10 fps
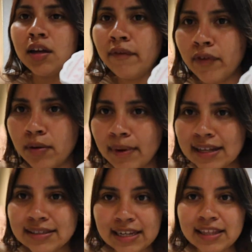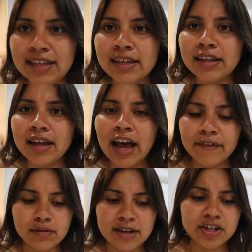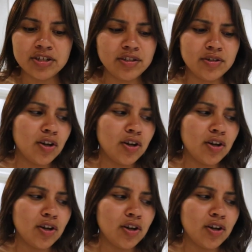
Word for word: for my daily affirmations, you